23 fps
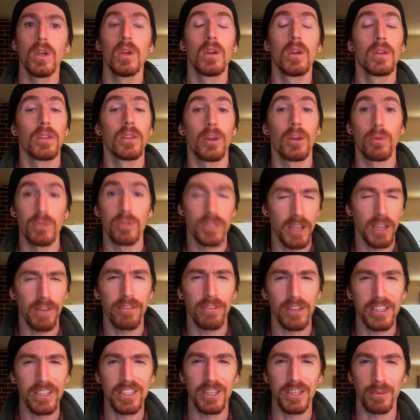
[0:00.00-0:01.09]
There was
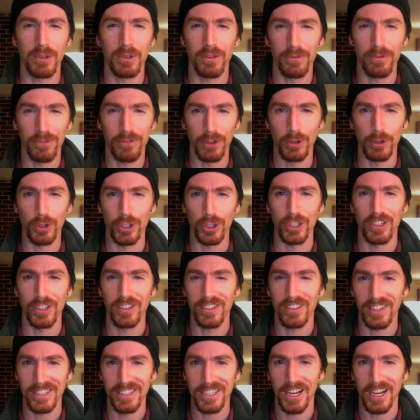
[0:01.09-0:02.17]
definitely some confusion
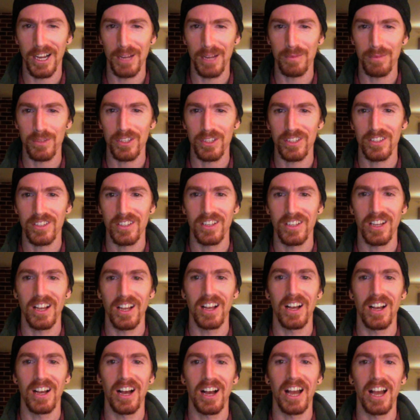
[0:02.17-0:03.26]
at times.
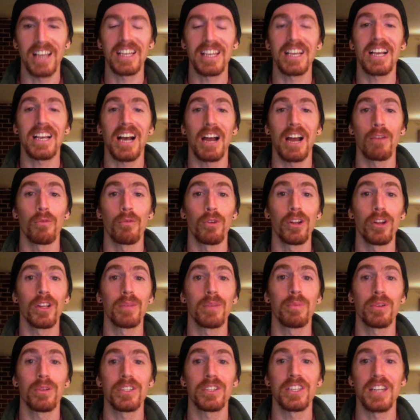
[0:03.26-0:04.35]
Aikikai really
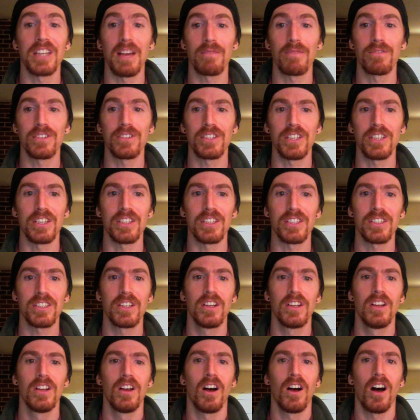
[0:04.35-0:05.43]
puts an emphasis
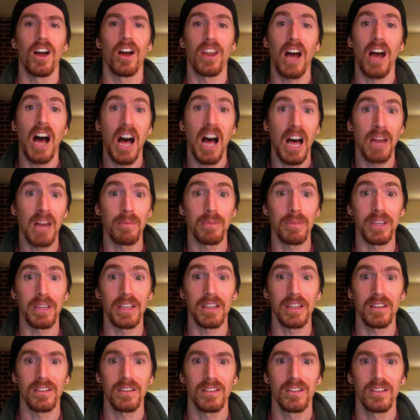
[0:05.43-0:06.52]
on hanmi,
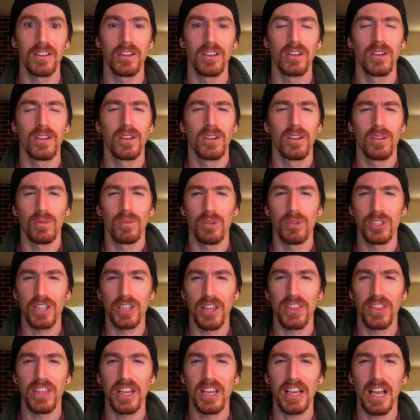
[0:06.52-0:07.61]
which I
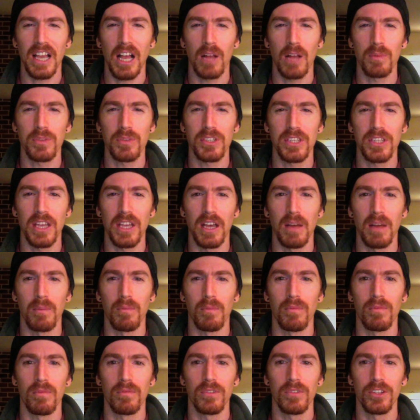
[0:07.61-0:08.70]
think helps
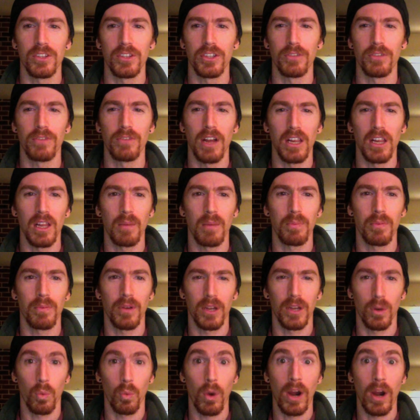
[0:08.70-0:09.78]
them develop an
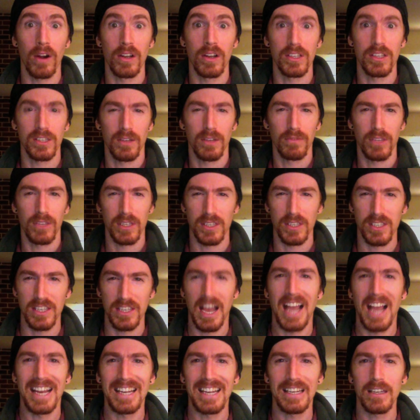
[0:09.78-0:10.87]
awareness of the
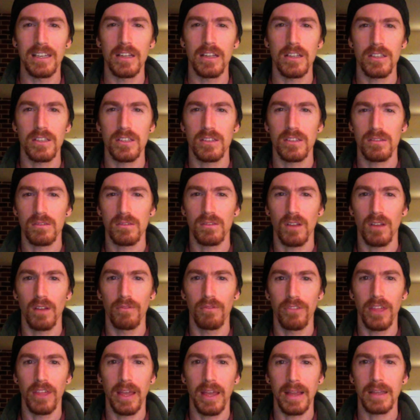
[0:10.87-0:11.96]
sidedness of
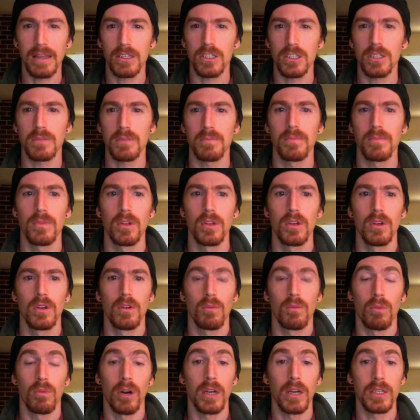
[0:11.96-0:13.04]
things,
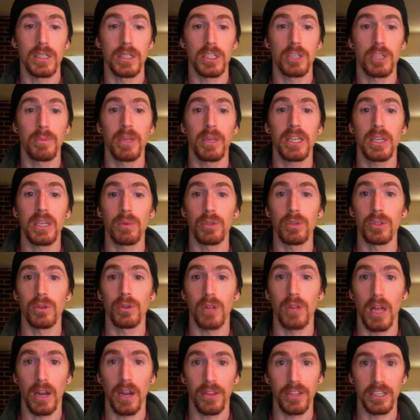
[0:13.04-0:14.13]
whereas in Tamiki we do a
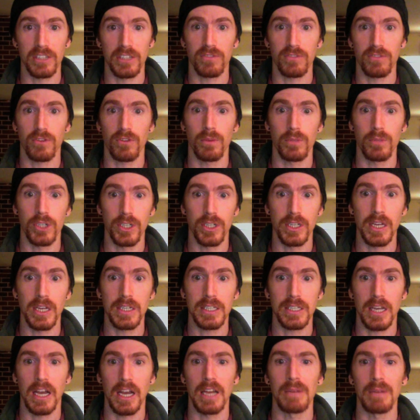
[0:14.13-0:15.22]
lot of things from
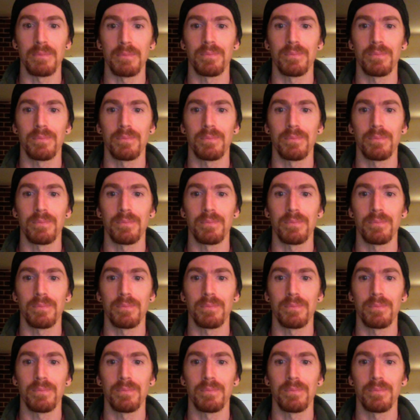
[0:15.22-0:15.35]
Shizentai,